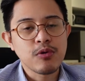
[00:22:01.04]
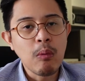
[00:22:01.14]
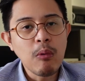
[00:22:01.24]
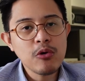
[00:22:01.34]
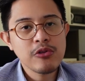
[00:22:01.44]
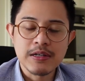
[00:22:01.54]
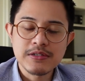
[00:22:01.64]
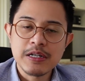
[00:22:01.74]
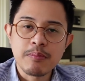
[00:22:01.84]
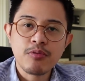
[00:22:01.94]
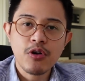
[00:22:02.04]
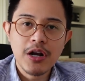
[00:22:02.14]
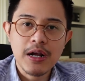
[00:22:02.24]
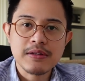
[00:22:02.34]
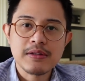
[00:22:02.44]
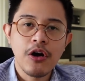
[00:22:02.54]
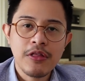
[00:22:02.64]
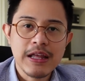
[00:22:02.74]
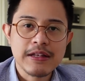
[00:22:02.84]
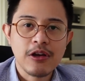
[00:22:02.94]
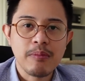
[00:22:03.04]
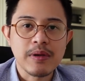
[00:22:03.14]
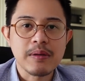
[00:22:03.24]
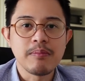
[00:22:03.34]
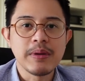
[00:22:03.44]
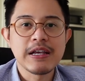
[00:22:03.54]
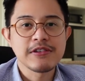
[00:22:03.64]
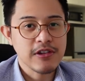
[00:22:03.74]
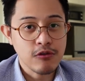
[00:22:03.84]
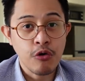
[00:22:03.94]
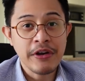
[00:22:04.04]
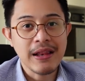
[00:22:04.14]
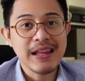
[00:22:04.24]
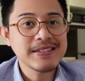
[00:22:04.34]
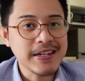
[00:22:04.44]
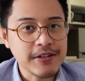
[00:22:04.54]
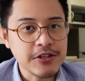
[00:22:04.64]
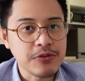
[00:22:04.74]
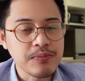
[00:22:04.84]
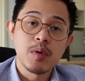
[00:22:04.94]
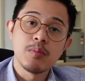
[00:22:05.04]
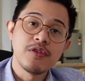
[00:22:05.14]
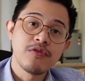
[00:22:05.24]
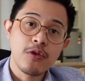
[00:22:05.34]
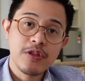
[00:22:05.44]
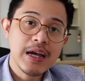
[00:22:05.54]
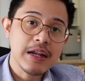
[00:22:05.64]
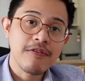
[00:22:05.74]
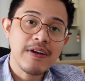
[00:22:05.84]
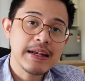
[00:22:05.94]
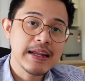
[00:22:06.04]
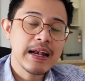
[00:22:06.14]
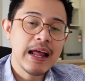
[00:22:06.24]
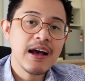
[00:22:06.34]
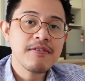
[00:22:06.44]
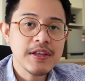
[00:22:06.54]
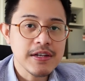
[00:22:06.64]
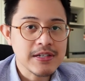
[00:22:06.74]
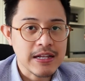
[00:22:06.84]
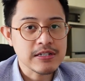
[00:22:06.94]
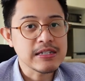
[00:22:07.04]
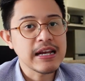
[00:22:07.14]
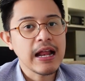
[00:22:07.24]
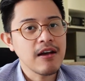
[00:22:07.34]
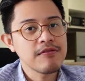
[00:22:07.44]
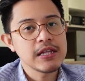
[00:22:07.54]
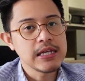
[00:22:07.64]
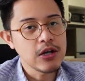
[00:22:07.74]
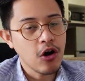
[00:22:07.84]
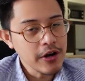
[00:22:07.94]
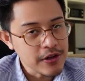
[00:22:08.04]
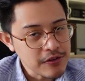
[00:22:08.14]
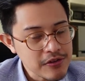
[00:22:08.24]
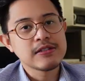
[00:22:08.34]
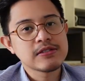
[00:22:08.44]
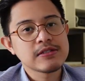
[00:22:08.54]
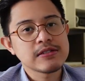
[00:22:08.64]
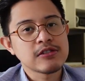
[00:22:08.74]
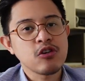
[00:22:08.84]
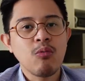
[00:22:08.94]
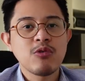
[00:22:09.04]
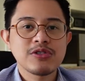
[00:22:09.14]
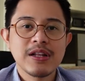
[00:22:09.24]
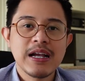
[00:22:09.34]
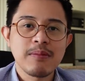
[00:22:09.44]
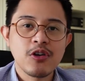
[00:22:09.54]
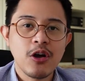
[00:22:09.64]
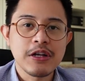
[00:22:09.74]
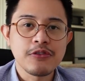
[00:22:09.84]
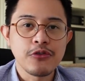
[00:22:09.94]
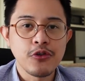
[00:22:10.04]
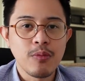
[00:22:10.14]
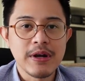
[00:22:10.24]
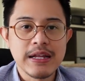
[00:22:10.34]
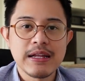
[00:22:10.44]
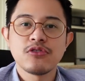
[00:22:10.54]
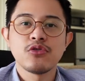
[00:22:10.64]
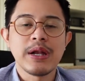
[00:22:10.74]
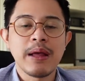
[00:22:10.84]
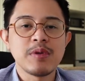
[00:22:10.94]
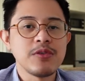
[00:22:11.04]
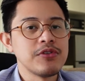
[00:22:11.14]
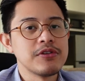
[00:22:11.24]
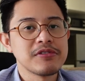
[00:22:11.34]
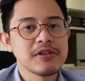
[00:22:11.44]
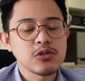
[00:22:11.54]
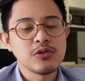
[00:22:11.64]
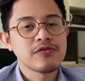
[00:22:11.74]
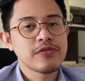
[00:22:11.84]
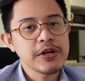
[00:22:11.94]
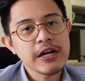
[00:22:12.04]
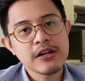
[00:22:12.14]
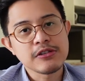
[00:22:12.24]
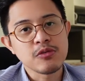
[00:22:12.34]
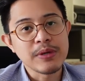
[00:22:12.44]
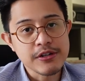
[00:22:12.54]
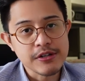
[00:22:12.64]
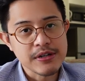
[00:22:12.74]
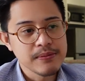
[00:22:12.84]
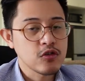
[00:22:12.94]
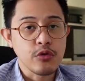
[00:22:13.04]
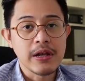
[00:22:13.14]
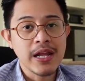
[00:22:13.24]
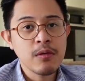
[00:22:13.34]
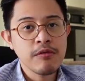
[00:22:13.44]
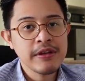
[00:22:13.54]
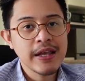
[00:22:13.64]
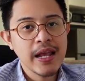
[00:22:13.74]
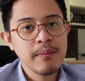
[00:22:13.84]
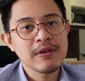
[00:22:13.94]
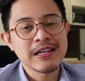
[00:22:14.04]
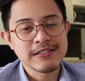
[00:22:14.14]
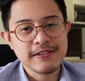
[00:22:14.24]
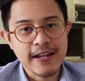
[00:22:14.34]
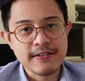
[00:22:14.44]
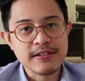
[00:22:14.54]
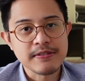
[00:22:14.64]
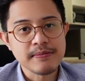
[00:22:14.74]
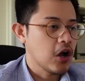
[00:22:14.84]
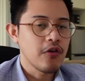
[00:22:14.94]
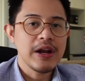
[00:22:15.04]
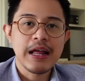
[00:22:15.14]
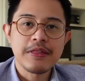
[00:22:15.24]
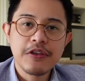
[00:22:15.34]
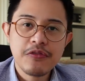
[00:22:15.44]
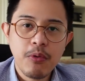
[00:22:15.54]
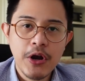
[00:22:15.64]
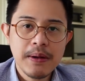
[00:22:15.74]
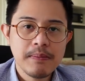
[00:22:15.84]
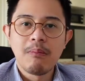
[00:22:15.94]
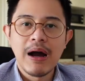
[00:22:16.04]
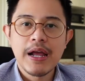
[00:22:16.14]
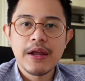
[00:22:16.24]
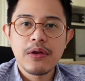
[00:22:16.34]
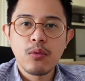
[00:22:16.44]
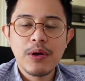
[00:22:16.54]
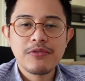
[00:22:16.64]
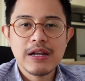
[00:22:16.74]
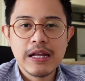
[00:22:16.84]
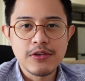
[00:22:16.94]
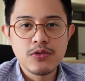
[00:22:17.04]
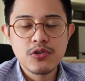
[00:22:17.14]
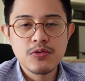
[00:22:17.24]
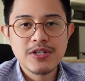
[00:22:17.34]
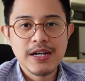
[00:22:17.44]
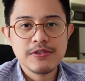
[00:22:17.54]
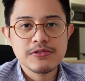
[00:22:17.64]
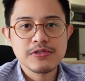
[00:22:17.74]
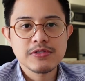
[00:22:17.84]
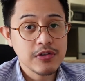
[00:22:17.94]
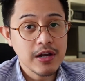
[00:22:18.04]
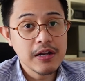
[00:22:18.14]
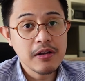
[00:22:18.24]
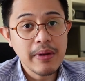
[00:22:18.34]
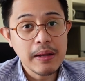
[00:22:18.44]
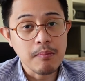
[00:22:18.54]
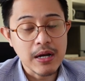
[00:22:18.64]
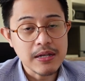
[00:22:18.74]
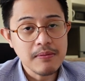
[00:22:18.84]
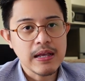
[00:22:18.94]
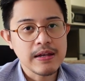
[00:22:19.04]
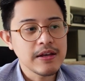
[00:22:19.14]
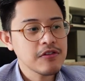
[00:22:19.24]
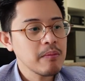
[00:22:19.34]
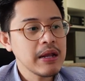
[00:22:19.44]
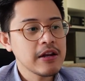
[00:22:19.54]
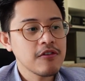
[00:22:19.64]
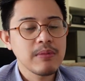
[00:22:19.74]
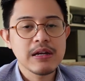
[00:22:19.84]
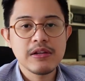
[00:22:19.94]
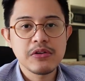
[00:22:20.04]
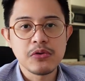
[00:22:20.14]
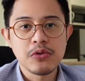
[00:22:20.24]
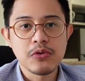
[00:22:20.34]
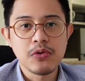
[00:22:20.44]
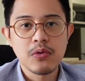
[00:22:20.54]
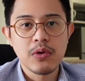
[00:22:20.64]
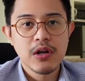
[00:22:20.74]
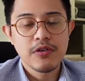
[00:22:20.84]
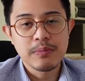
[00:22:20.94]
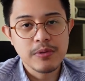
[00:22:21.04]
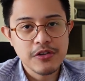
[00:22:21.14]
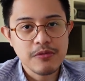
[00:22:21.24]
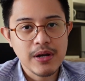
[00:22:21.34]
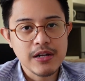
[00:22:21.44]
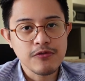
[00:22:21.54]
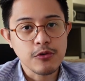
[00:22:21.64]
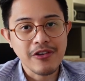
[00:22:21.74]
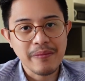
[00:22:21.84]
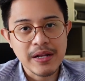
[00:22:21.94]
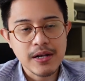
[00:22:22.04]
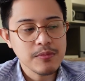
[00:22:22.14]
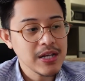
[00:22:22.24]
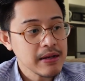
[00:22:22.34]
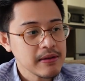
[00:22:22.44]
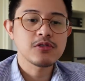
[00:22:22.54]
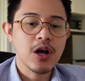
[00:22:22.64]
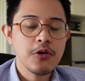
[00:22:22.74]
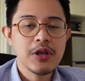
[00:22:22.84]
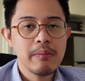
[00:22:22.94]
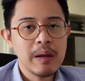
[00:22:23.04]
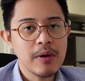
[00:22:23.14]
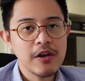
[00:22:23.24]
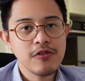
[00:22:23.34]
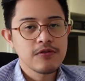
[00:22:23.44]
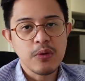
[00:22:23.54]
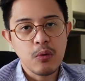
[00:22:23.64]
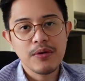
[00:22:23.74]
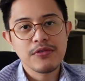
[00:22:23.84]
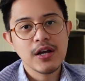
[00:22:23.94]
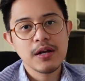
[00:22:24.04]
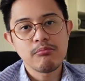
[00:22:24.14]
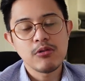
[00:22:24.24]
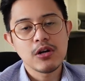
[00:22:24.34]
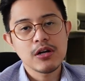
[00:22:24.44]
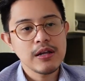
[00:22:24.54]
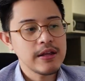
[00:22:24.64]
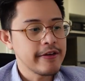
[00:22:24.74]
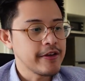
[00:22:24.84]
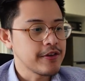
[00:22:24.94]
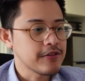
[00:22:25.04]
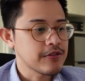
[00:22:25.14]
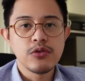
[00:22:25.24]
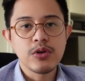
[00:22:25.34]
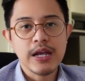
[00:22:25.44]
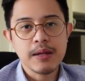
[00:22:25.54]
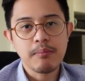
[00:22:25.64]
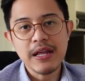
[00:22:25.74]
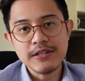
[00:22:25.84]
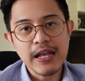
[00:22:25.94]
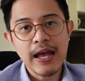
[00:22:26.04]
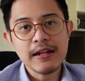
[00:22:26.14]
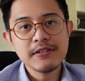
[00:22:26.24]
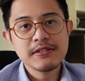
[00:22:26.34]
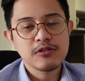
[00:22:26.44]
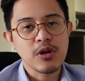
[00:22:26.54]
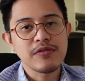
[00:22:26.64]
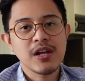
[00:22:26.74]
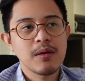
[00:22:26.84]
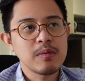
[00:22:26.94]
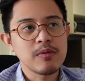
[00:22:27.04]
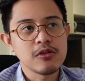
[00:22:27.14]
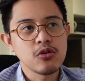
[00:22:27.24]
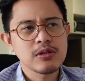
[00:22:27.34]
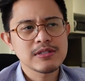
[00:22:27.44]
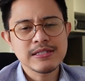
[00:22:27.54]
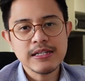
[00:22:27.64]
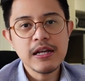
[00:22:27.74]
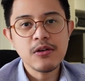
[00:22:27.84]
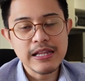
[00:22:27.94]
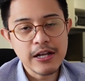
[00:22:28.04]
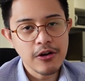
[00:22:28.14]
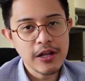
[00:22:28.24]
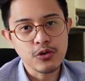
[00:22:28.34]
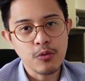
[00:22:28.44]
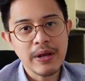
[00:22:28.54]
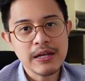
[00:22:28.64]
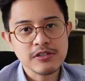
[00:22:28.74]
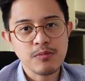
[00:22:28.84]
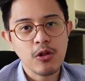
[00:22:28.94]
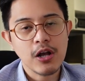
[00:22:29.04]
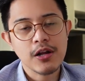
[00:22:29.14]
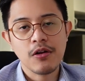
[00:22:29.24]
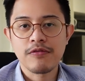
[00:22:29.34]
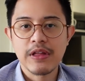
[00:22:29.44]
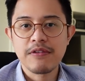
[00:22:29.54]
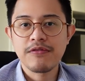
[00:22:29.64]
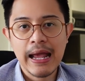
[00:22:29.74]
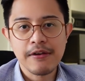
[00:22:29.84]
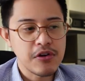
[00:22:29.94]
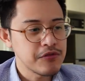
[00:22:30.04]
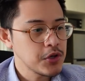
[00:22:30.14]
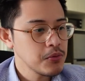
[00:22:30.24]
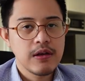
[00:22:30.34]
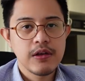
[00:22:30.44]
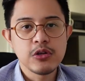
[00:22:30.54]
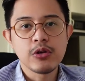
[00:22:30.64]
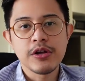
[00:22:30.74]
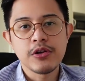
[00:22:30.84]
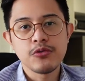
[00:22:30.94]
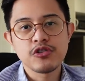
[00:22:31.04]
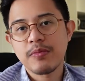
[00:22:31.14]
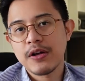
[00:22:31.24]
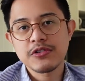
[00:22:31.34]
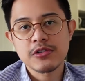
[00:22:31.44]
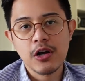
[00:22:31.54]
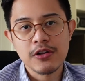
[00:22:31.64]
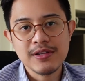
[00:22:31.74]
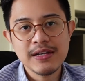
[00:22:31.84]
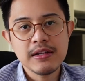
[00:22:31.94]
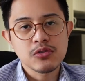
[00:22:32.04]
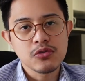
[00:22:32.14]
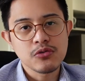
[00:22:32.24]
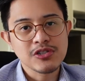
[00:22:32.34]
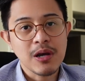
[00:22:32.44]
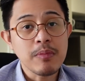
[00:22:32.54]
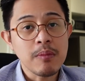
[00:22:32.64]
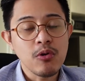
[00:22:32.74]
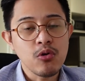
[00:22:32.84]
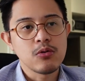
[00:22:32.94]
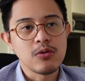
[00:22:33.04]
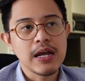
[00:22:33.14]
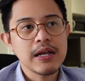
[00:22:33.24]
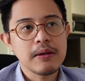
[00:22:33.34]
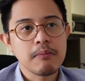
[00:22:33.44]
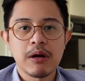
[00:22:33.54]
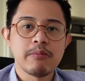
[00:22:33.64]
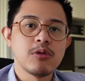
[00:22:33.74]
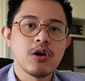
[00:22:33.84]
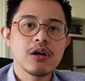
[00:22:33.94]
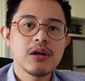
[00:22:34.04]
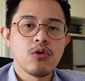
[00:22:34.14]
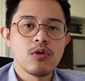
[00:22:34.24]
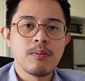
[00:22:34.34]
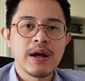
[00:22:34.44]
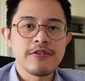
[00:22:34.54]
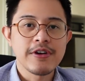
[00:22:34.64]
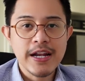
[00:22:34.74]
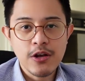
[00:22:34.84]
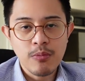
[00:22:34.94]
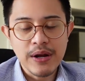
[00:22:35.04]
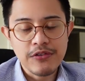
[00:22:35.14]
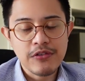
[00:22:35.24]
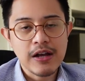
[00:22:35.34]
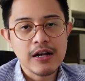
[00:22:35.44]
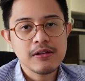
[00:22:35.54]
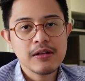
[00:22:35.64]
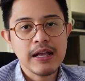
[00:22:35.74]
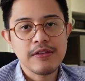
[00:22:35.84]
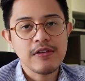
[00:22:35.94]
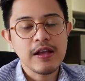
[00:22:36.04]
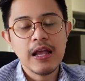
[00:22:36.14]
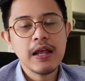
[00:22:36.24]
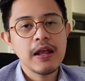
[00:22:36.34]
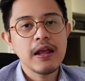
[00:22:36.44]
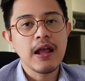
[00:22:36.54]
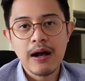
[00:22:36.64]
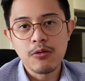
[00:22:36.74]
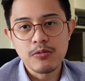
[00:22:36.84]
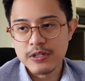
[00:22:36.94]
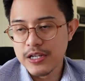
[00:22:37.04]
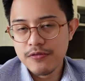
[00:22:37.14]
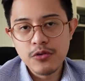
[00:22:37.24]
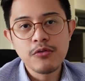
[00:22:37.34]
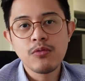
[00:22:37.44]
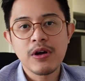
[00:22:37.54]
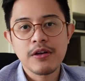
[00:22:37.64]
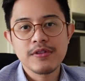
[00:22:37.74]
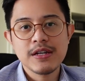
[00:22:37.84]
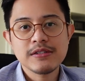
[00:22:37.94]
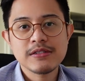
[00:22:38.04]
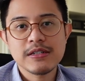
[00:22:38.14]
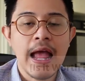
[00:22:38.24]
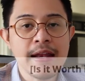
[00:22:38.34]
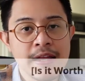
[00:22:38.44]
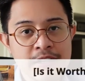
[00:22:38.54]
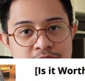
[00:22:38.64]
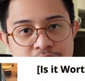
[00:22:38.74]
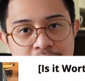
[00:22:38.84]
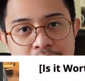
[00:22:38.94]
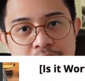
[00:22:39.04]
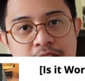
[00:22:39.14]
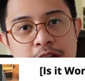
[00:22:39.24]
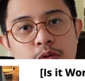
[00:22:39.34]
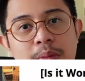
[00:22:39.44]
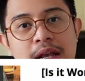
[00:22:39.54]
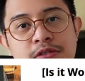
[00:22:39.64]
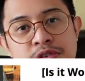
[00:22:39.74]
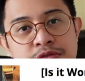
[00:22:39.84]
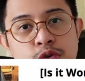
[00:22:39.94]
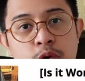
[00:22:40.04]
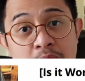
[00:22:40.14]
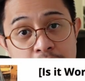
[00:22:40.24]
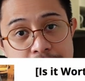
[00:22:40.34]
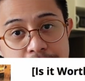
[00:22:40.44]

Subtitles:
promote a certain product on that topic because they're already listening to you. But before that, if I didn't have the attention, didn't have the audience, it's almost like I'm talking to nobody, to an empty field. So it's very hard to be heard. So the name of the game is attention. All right, at this point, my website and YouTube channels started to make money. It doesn't make enough money to replace my full-time income yet. So how you can make money from your website, blog, is you can place ads. So every time people see it, click on it, you'll make a small cut of that ad revenue. You can do sponsored content. So some people who like my blog or my writing or my style can say, hey, I'll give you one of this. And in exchange, can you make a review about it?